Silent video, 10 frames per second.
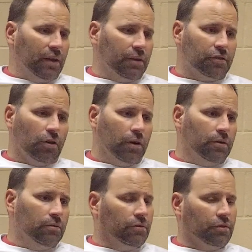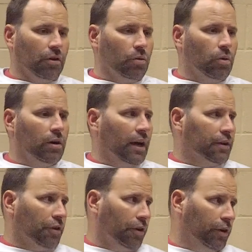Things started well. Got
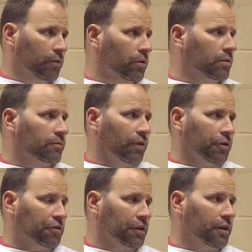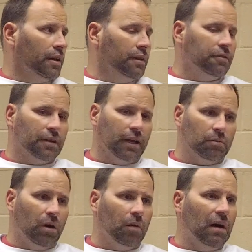a turnover first series. Got the
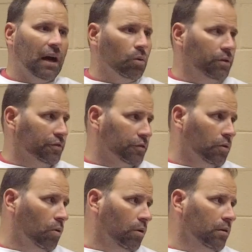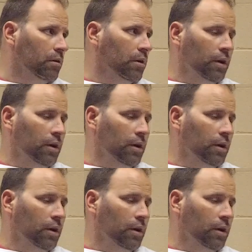ball back, went and scored.